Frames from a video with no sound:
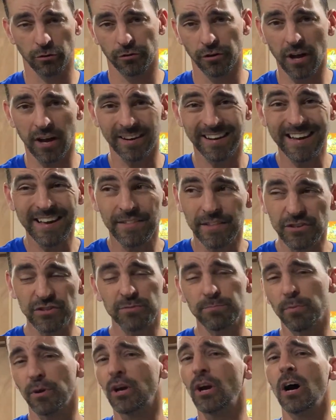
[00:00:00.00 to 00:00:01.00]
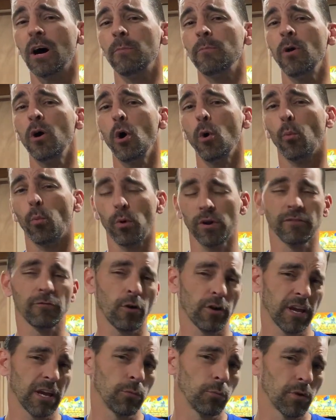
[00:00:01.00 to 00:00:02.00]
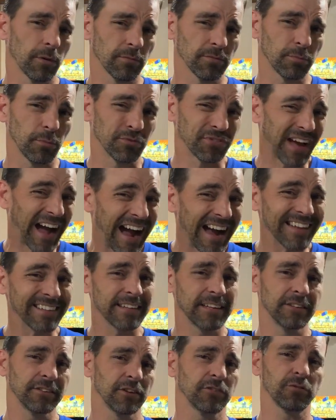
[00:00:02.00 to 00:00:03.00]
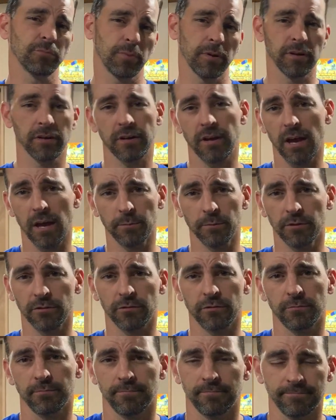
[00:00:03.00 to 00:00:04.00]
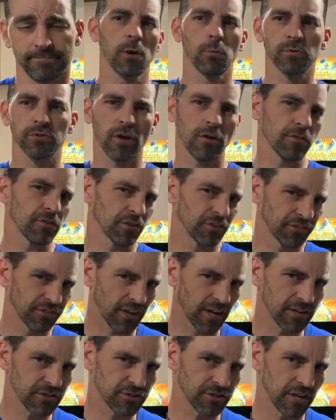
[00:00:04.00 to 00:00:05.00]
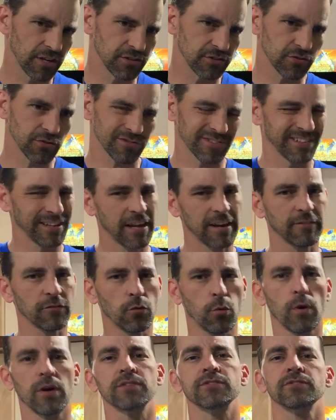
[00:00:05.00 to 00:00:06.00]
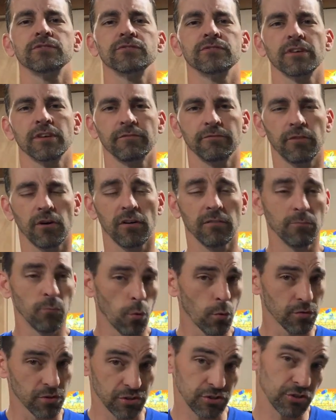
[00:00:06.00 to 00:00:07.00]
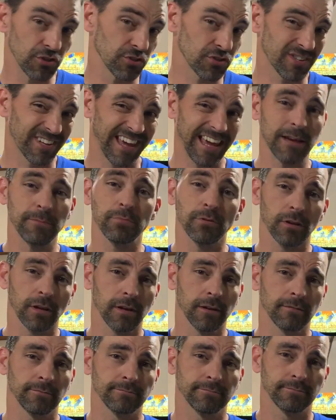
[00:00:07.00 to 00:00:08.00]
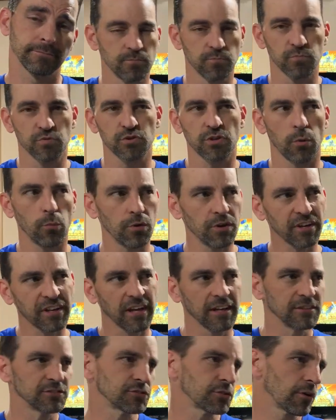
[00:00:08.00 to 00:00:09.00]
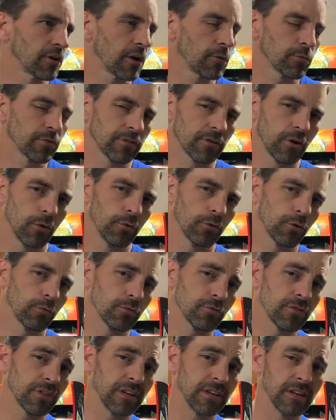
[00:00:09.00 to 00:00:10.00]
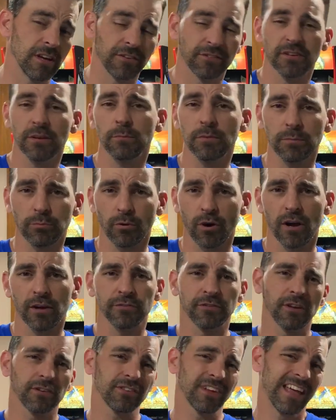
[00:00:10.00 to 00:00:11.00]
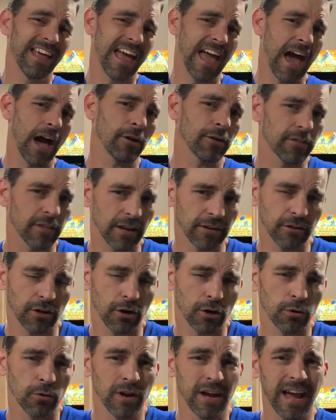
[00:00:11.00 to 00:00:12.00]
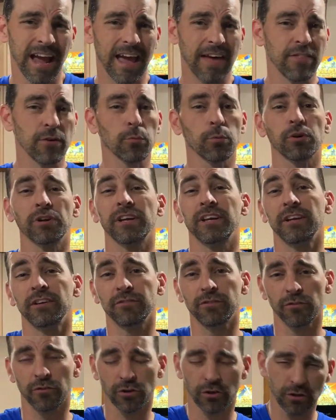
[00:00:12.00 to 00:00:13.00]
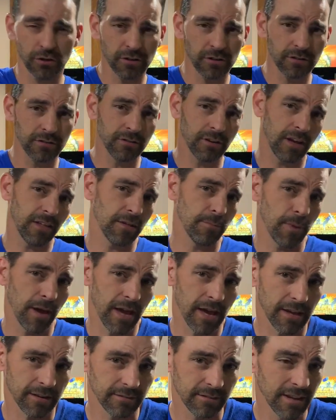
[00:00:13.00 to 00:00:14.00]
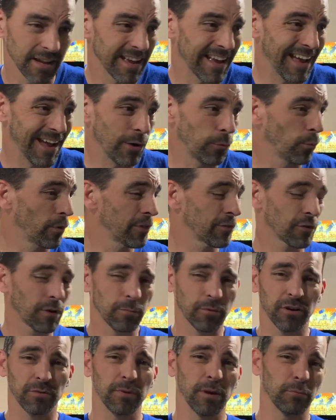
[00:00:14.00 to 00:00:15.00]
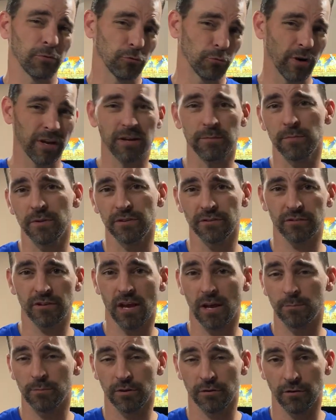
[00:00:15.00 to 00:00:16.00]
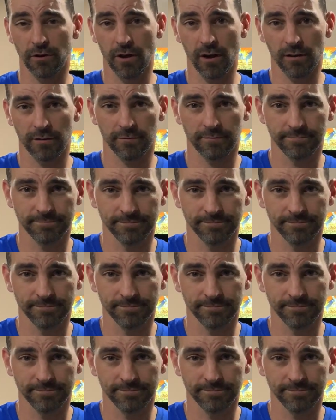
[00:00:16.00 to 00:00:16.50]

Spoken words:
or not, this has become one of Arcade1up's most highly anticipated cabinets. And with all the design changes, there's a lot of questions that involve more than just gameplay. So I wanted to kind of start out with going over the assembly process, how did that go, and then we're going to get into the good and the bad, and whether I'm going to be able to recommend this cabinet or not.